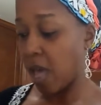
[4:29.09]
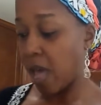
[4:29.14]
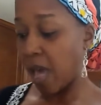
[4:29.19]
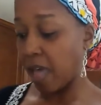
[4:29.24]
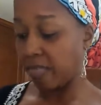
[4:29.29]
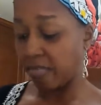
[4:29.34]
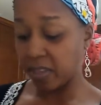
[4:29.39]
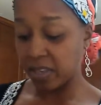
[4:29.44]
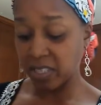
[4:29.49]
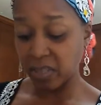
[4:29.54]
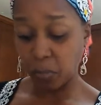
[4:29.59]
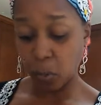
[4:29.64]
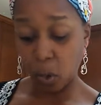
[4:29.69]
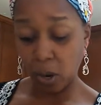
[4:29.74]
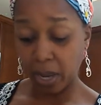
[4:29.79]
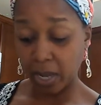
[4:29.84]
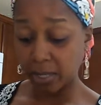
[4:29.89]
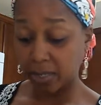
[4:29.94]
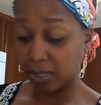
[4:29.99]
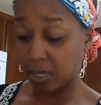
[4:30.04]
At this
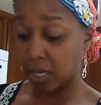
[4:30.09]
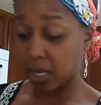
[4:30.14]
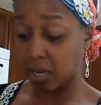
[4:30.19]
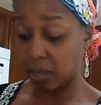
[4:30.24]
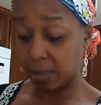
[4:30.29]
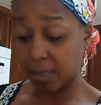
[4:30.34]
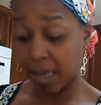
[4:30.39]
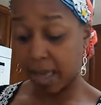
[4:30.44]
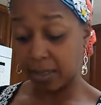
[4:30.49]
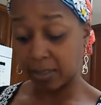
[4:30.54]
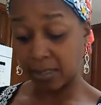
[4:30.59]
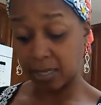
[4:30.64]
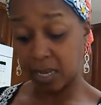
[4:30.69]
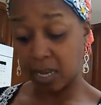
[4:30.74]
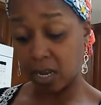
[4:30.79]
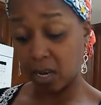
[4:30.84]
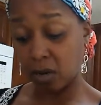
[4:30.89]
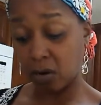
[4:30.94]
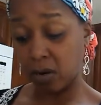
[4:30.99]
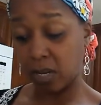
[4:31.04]
point, see, that's
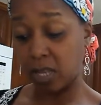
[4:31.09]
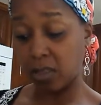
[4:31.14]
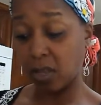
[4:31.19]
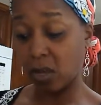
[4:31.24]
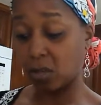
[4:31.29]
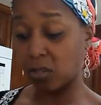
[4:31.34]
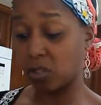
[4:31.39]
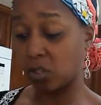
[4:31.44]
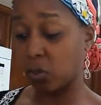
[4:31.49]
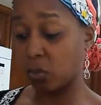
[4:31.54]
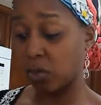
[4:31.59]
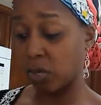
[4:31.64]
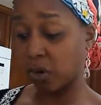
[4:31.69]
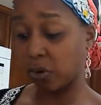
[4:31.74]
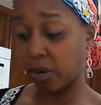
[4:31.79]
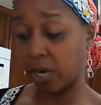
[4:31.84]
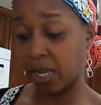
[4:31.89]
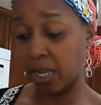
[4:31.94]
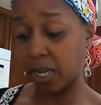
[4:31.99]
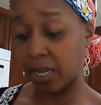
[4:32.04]
it. You need those two
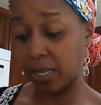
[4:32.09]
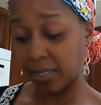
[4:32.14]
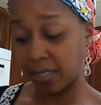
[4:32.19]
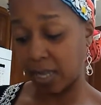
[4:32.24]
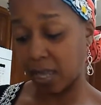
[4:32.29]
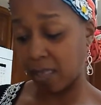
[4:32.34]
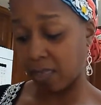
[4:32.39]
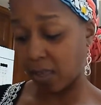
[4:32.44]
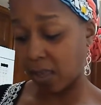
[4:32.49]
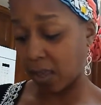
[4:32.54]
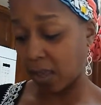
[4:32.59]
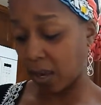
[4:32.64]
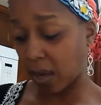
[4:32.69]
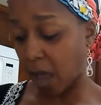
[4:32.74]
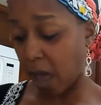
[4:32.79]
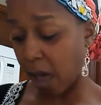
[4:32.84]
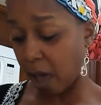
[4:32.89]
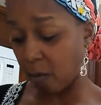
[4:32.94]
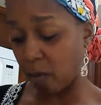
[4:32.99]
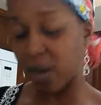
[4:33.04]
ingredients. And then
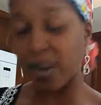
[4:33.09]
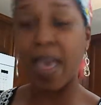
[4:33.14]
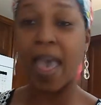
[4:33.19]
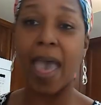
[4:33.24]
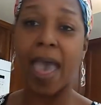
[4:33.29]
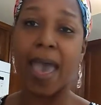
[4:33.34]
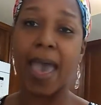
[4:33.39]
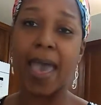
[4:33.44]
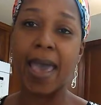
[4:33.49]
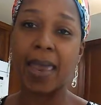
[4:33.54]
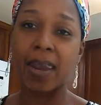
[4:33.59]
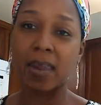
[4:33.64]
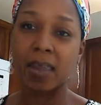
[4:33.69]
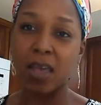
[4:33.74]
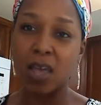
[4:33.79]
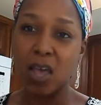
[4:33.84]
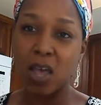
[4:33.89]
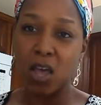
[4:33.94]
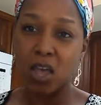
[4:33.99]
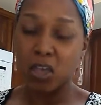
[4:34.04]
I would add
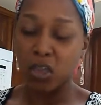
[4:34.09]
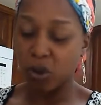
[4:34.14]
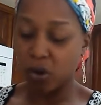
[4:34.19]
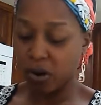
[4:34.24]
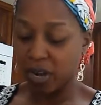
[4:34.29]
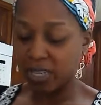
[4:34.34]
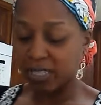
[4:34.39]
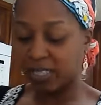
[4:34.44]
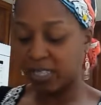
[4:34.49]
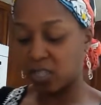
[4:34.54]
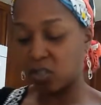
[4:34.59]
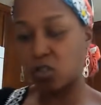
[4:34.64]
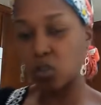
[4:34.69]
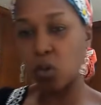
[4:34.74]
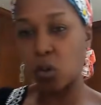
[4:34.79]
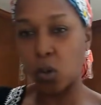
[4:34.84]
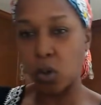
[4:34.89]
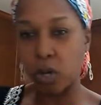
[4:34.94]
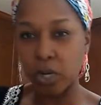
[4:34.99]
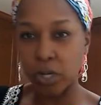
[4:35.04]
your
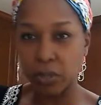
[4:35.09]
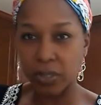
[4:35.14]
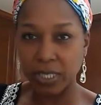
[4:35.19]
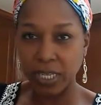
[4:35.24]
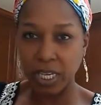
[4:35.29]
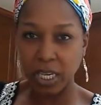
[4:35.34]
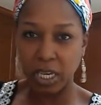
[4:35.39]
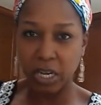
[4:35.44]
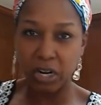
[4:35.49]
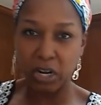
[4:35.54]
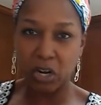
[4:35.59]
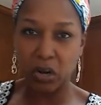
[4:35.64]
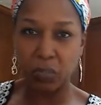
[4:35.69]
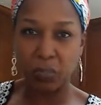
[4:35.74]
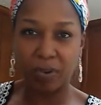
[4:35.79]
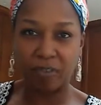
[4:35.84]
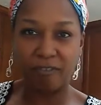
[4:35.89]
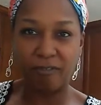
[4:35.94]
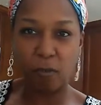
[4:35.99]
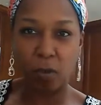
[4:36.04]
essential oils here
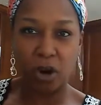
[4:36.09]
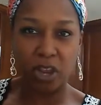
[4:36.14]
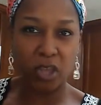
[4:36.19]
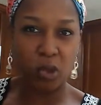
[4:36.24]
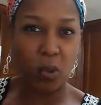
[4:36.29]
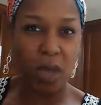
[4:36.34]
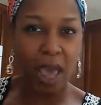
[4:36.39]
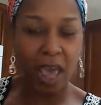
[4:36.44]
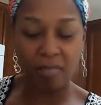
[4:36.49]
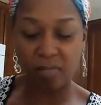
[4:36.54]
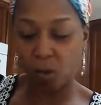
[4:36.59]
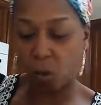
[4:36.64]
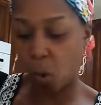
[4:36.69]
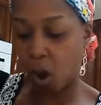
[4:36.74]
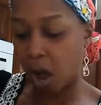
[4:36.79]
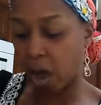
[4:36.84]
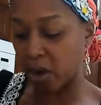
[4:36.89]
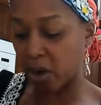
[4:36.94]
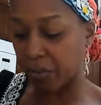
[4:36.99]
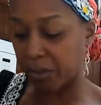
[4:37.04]
before you add the
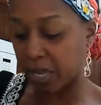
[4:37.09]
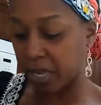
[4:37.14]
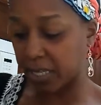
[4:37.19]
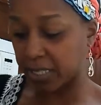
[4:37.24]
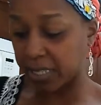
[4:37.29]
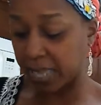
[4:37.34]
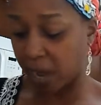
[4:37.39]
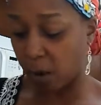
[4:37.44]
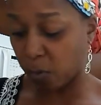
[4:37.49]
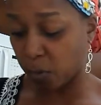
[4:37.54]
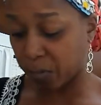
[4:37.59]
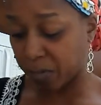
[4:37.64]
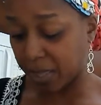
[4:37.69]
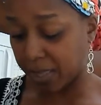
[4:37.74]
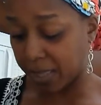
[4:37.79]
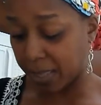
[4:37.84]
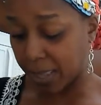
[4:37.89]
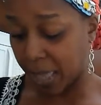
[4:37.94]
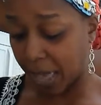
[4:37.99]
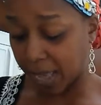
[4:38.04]
water because that will be
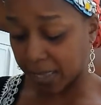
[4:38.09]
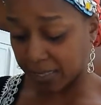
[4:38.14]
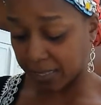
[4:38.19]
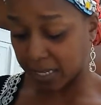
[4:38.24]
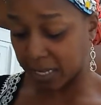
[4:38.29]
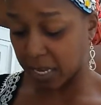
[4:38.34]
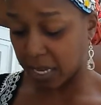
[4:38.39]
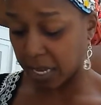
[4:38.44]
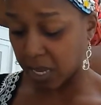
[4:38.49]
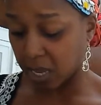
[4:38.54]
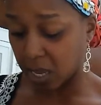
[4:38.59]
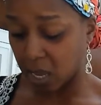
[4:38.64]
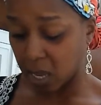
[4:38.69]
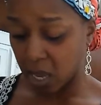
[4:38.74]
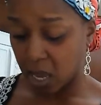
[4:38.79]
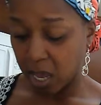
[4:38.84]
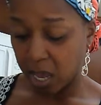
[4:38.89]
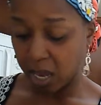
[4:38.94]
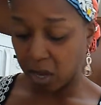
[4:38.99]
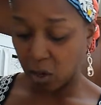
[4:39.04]
the last thing.
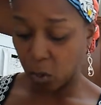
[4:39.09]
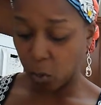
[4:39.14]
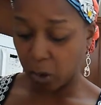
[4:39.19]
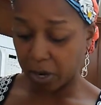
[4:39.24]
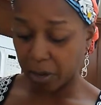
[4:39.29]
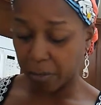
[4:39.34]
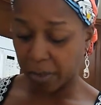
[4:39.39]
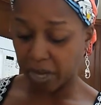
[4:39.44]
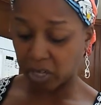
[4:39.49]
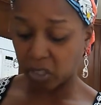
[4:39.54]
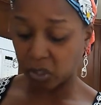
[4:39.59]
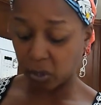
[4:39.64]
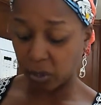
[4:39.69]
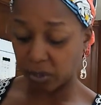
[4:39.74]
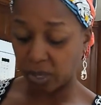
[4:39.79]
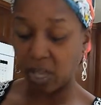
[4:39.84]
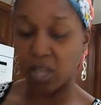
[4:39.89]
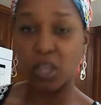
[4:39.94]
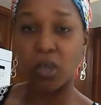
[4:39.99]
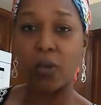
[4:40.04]
And you want to make sure
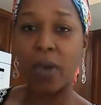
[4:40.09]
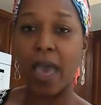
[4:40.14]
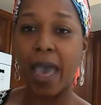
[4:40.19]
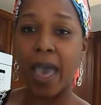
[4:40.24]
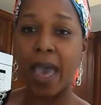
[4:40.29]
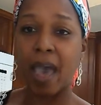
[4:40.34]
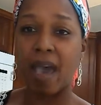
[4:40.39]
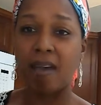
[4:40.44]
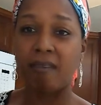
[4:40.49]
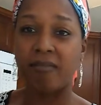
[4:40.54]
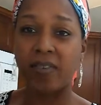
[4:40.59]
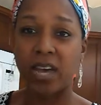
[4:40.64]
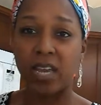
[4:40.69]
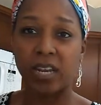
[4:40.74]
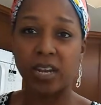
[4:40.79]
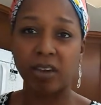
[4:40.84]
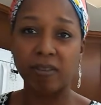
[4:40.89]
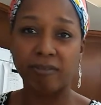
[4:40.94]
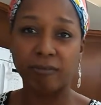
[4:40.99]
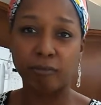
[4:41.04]
that you have
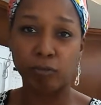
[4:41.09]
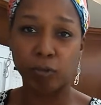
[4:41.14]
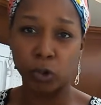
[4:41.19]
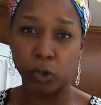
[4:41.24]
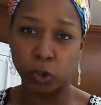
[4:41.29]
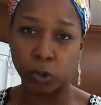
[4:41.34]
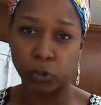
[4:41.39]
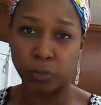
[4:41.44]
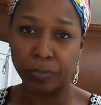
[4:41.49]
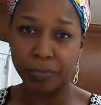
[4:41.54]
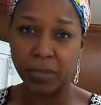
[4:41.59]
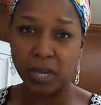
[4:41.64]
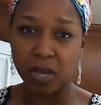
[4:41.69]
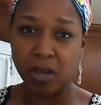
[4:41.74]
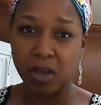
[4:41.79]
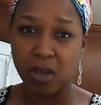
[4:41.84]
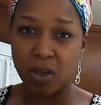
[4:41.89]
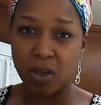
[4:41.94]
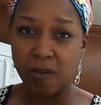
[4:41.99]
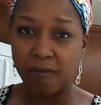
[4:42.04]
enough room
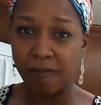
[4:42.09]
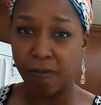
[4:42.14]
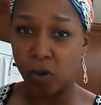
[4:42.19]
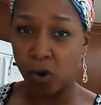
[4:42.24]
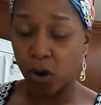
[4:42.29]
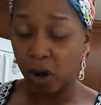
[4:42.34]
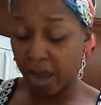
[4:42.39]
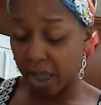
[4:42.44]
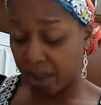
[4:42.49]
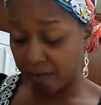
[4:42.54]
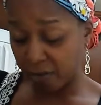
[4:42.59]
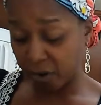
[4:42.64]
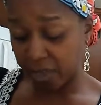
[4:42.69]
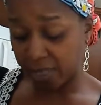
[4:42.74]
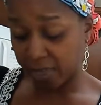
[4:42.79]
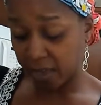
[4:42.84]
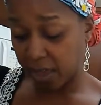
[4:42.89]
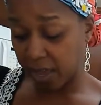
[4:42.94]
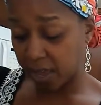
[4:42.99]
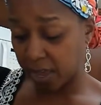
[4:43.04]
for
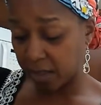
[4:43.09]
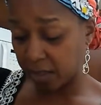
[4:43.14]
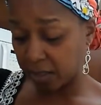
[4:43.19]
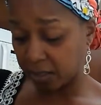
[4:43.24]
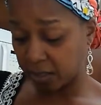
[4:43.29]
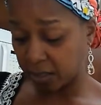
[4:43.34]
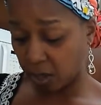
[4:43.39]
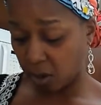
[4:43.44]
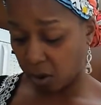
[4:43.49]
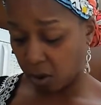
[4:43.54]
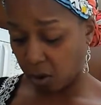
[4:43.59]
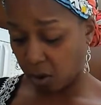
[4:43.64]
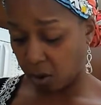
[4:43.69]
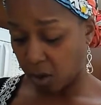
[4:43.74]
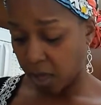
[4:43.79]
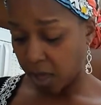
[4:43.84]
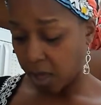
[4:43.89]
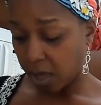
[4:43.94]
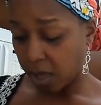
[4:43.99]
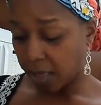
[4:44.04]
everything. So
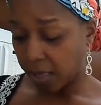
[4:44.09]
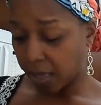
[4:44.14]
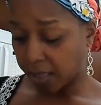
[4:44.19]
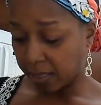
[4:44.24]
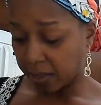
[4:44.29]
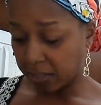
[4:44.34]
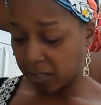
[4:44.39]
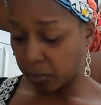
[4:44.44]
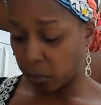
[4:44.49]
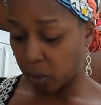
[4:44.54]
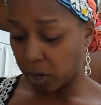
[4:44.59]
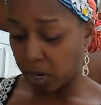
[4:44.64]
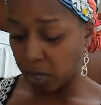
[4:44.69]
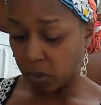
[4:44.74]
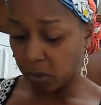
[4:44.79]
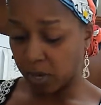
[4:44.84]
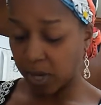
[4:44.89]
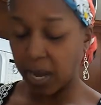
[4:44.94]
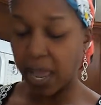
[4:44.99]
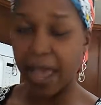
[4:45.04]
at this point,
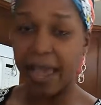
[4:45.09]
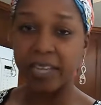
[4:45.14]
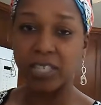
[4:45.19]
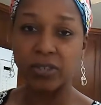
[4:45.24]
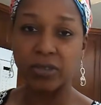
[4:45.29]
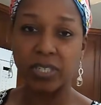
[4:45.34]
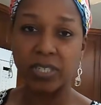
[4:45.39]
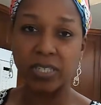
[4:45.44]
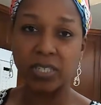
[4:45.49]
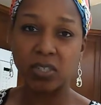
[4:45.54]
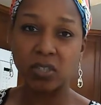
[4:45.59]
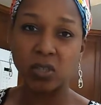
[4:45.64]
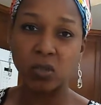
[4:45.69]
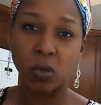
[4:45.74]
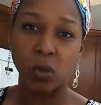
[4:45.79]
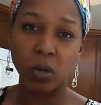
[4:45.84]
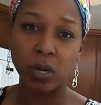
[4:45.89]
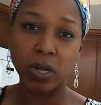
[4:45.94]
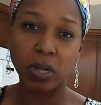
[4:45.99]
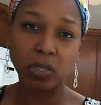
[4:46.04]
you can add your
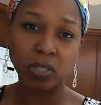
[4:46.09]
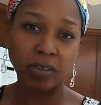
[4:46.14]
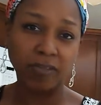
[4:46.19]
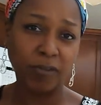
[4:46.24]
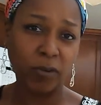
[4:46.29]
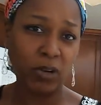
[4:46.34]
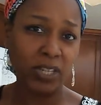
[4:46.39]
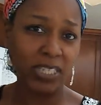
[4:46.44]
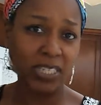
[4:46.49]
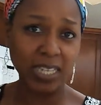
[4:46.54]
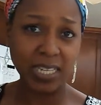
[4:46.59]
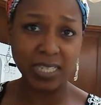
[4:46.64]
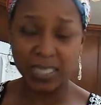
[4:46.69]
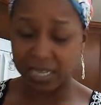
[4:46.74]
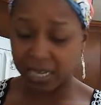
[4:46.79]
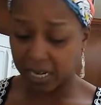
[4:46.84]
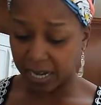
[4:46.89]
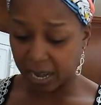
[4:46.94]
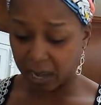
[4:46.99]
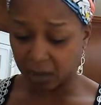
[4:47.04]
essential oils. And for a
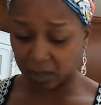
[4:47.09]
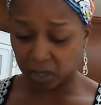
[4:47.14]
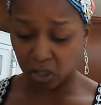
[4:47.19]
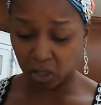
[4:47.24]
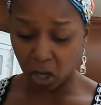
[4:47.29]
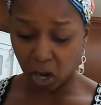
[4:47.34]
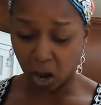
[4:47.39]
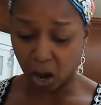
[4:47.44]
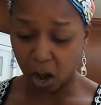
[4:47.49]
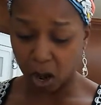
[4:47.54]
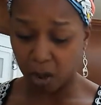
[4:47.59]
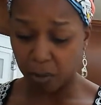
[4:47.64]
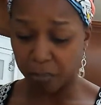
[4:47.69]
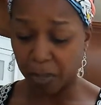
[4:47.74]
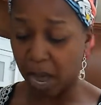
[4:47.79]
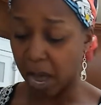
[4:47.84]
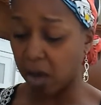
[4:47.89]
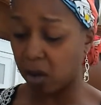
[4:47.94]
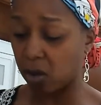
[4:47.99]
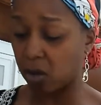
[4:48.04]
16-ounce
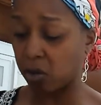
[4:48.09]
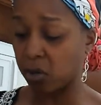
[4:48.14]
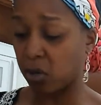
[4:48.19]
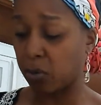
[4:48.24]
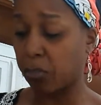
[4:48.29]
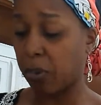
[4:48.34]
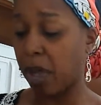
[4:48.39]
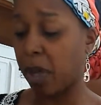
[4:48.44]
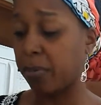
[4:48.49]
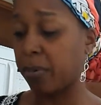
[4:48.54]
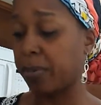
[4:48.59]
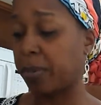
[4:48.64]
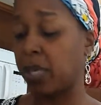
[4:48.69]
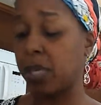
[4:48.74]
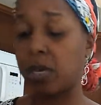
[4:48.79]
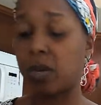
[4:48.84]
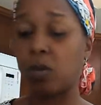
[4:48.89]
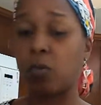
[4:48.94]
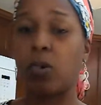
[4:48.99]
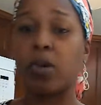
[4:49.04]
bottle, you're probably
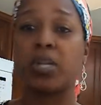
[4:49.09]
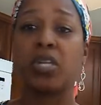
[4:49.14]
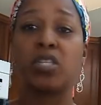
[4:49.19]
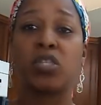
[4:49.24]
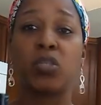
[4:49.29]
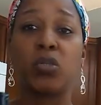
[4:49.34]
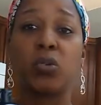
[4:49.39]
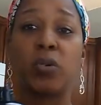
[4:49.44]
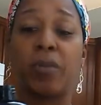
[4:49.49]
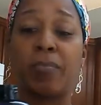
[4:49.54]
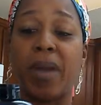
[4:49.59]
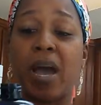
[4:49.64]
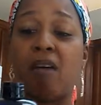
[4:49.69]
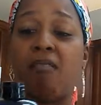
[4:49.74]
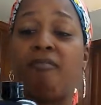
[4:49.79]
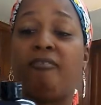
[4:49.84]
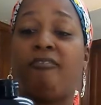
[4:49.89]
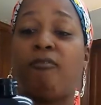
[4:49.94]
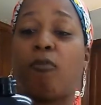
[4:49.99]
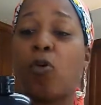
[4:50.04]
going to want to do
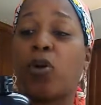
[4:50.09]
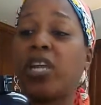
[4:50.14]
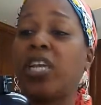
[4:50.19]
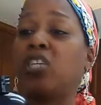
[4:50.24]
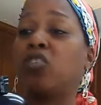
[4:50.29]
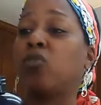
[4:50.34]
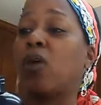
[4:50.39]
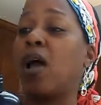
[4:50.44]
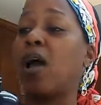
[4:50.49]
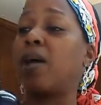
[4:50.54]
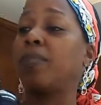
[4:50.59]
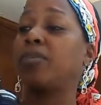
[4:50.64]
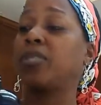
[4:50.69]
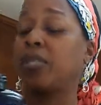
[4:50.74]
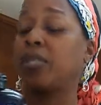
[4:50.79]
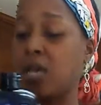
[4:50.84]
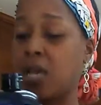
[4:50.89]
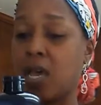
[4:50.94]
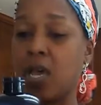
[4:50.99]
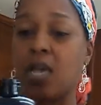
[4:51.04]
about 40
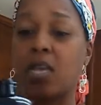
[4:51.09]
drops.